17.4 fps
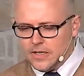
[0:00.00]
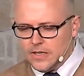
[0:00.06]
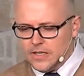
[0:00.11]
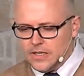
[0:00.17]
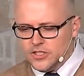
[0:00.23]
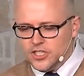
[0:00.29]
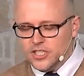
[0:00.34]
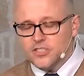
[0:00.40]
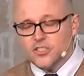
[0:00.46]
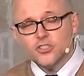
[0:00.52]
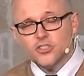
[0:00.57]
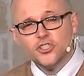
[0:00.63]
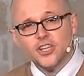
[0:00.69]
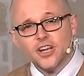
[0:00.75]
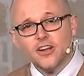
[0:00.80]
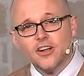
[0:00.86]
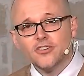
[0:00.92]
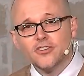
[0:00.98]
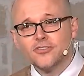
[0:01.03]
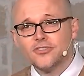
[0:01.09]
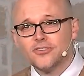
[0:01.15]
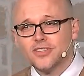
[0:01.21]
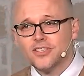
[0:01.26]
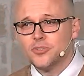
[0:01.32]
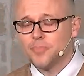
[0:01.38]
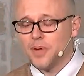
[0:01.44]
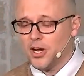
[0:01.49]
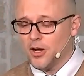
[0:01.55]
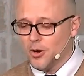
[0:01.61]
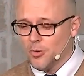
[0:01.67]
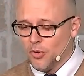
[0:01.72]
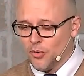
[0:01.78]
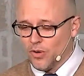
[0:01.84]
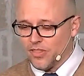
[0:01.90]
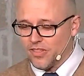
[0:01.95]
Jesus shares this
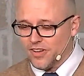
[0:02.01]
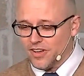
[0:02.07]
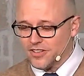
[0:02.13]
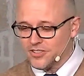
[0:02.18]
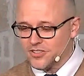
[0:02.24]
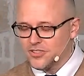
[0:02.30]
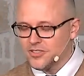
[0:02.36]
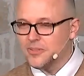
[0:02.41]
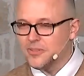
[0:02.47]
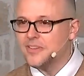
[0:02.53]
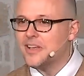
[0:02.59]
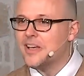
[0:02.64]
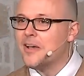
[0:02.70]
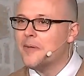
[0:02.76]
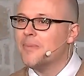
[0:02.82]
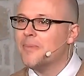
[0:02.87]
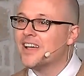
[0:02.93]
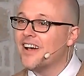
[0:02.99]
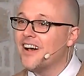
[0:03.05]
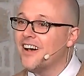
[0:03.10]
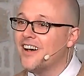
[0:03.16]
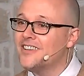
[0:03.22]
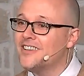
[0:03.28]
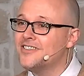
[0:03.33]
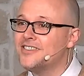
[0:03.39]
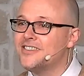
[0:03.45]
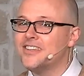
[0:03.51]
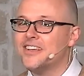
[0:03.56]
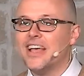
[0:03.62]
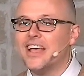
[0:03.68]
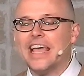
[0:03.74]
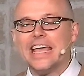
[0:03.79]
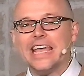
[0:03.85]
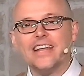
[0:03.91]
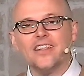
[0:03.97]
parable with us because
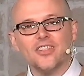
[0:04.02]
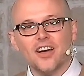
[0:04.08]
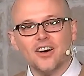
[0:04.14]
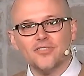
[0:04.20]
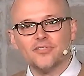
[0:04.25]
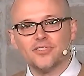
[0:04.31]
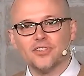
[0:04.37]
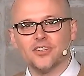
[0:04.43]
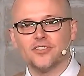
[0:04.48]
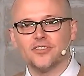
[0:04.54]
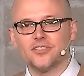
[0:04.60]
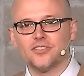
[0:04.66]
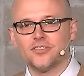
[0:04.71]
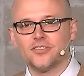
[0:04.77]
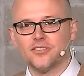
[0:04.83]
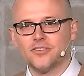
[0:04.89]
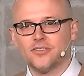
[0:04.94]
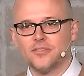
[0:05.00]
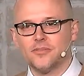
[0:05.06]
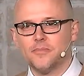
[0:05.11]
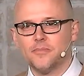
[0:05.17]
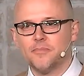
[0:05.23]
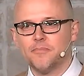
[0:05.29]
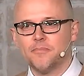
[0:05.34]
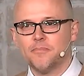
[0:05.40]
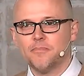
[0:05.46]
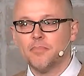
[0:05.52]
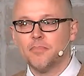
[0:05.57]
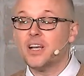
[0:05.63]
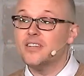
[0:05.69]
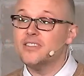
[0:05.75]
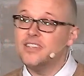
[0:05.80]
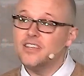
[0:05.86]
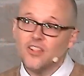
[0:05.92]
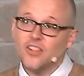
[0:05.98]
he loves us.
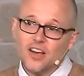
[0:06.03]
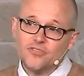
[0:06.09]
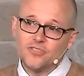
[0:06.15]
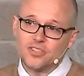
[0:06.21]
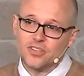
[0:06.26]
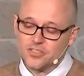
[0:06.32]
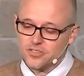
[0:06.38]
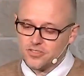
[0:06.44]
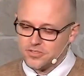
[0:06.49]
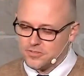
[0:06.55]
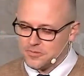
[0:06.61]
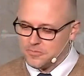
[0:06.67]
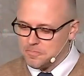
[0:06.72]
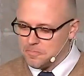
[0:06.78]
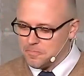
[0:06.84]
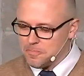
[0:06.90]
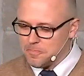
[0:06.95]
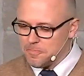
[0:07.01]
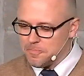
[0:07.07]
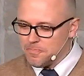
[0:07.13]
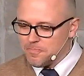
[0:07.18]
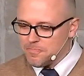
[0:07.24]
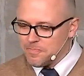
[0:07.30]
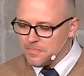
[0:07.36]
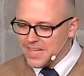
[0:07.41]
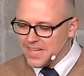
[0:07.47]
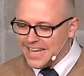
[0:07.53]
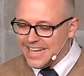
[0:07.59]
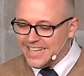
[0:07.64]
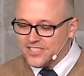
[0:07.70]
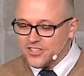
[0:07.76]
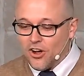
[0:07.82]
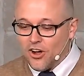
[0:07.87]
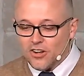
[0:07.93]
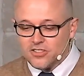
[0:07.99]
Because he loves us. He
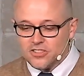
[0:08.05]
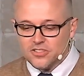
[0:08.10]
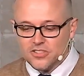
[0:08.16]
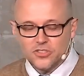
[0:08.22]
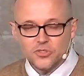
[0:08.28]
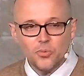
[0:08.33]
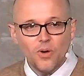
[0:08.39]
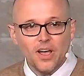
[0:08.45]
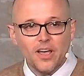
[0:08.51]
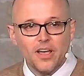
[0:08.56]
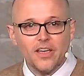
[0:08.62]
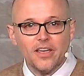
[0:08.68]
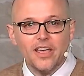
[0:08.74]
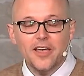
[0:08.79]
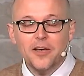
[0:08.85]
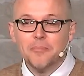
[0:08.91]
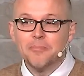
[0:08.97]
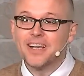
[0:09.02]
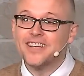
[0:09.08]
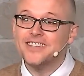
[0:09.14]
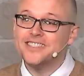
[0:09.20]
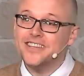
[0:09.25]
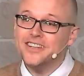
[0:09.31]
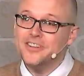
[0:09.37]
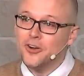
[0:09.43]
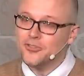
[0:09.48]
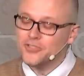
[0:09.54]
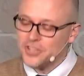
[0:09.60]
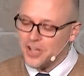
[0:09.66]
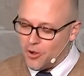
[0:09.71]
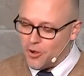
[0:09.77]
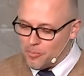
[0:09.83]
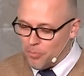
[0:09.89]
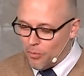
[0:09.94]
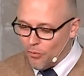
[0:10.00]
talks this way because he knows
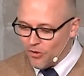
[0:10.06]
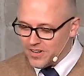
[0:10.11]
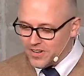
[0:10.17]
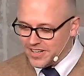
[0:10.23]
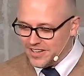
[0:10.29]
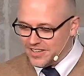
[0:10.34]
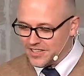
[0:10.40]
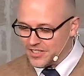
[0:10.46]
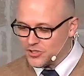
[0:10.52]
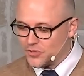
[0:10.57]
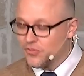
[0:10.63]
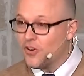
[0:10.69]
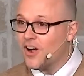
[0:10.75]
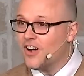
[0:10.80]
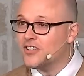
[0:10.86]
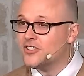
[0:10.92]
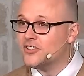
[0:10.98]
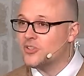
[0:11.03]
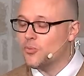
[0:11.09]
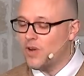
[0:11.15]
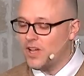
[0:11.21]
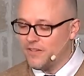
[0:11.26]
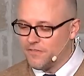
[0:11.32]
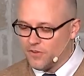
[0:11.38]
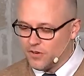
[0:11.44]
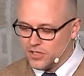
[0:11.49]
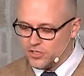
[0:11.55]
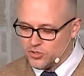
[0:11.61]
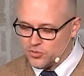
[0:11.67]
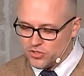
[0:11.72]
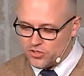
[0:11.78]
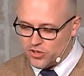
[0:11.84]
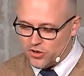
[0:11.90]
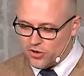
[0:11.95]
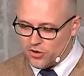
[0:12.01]
how important it is for us to wait for his
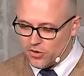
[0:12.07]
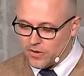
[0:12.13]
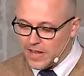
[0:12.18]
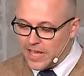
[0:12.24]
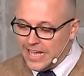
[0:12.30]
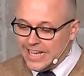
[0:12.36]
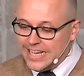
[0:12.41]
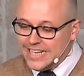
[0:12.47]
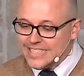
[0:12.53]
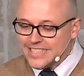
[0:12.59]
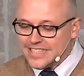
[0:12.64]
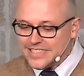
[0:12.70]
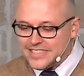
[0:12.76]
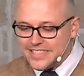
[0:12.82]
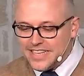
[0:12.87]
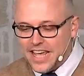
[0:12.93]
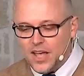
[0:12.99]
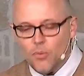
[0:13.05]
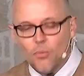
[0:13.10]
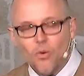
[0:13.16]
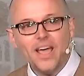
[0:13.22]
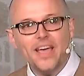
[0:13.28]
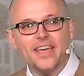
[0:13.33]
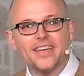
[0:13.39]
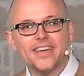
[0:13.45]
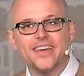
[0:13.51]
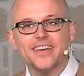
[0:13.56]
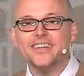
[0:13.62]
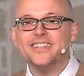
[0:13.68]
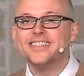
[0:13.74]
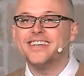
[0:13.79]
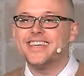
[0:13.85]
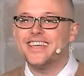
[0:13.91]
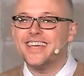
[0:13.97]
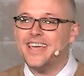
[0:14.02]
return, to stay awake,
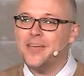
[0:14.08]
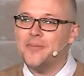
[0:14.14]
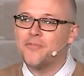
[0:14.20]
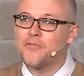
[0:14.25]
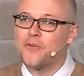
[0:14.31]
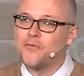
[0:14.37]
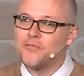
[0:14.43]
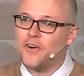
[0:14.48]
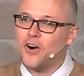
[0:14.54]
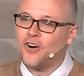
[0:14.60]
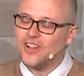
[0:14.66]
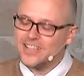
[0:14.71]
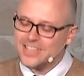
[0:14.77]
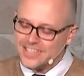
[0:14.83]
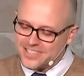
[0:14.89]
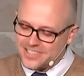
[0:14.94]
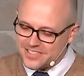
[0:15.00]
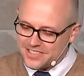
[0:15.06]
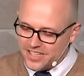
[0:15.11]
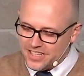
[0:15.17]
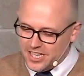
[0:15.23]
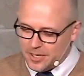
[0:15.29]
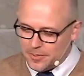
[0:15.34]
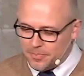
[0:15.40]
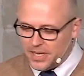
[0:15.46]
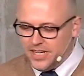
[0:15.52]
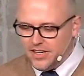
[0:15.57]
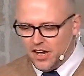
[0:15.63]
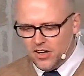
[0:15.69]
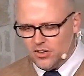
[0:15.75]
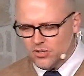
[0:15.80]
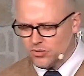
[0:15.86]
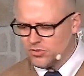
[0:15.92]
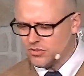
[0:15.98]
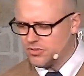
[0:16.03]
to keep from falling asleep. He
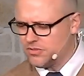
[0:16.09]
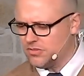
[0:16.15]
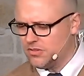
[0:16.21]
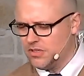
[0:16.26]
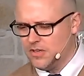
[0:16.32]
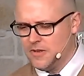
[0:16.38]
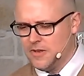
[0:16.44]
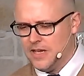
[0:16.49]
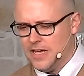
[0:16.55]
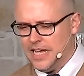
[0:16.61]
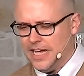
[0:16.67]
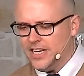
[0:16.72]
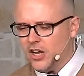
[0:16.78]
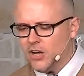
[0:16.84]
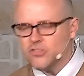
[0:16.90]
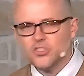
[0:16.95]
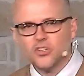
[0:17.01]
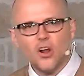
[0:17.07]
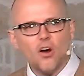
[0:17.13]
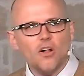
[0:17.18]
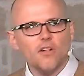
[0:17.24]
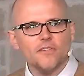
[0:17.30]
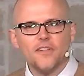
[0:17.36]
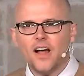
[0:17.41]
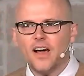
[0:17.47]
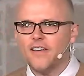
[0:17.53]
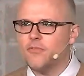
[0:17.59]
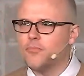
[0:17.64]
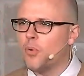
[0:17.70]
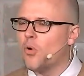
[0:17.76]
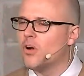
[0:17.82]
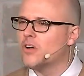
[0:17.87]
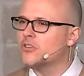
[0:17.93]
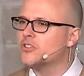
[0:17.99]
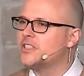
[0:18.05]
knows. He knows that all of life
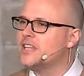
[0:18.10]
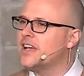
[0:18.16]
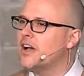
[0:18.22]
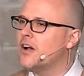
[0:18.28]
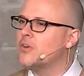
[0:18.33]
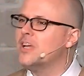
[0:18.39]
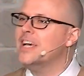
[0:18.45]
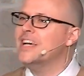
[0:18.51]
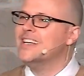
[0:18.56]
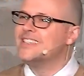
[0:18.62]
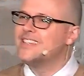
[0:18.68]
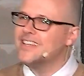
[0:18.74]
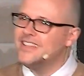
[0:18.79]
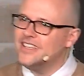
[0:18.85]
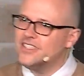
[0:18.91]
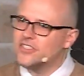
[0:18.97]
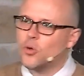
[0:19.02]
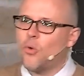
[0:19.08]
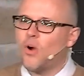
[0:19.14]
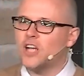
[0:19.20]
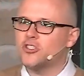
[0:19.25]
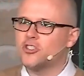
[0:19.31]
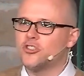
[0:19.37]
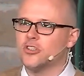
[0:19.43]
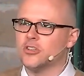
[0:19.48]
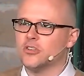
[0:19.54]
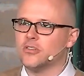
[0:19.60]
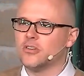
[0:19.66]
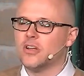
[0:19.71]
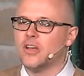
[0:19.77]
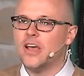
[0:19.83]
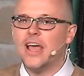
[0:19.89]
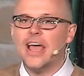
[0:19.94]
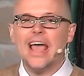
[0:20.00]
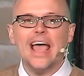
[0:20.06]
boils down to this question:
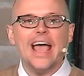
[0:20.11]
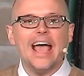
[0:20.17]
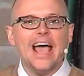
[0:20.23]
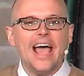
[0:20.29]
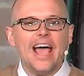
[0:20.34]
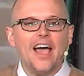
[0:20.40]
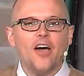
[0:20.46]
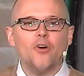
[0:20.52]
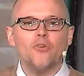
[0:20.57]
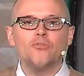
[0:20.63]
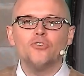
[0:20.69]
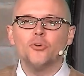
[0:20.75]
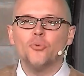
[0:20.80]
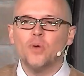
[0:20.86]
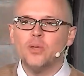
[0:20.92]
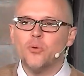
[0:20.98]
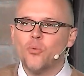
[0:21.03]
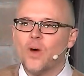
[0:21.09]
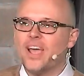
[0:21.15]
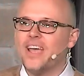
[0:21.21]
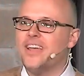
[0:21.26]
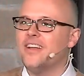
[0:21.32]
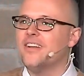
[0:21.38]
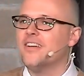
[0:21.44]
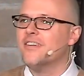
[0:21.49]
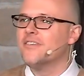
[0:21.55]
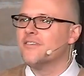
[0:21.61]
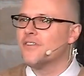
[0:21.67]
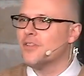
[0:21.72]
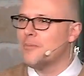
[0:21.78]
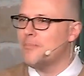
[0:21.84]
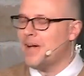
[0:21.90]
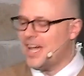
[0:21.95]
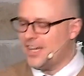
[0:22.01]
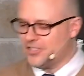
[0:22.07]
how do we wait for the
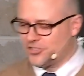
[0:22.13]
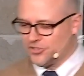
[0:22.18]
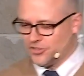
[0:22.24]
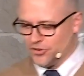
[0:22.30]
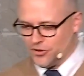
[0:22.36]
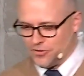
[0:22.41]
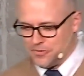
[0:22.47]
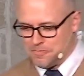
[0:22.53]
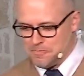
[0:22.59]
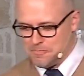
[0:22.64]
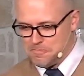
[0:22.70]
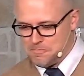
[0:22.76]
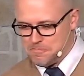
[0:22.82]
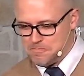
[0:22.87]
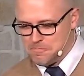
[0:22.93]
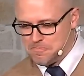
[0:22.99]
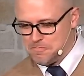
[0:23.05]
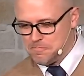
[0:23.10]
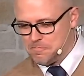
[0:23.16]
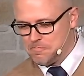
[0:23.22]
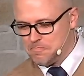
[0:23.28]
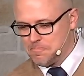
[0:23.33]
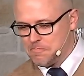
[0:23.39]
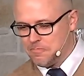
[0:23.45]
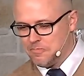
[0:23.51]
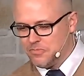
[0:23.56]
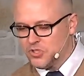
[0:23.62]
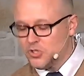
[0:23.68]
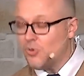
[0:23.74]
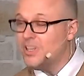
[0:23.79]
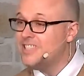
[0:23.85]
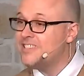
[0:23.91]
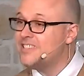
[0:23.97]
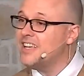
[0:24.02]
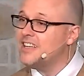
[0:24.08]
master? So
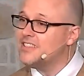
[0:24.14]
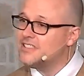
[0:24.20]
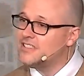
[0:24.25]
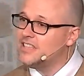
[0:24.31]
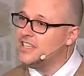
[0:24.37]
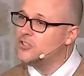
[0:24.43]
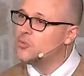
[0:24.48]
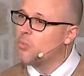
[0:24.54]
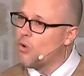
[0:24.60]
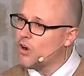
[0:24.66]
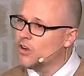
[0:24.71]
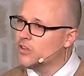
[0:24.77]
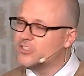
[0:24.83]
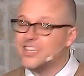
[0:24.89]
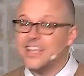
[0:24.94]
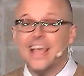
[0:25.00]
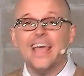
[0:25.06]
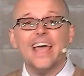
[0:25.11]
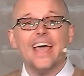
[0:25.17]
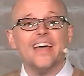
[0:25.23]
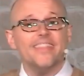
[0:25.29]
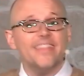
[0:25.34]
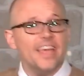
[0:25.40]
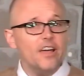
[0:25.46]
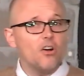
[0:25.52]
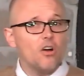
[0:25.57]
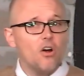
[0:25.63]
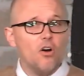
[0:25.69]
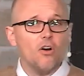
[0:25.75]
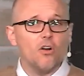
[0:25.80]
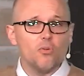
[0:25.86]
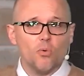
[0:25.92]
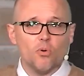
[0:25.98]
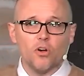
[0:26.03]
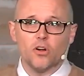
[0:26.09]
he says these words, and they are
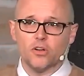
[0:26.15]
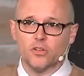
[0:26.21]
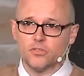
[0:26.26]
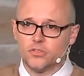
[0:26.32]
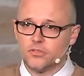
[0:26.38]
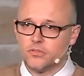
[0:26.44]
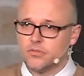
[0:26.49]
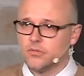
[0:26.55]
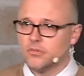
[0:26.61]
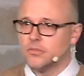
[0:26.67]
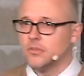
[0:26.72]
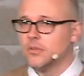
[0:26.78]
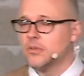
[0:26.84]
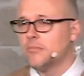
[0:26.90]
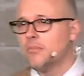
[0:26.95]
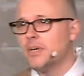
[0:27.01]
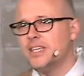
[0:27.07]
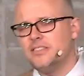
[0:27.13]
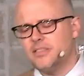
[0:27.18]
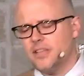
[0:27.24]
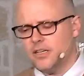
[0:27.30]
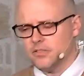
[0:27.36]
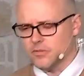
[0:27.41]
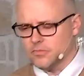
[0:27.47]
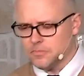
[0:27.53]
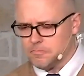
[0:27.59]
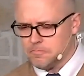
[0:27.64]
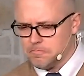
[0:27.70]
hard words, but he says them.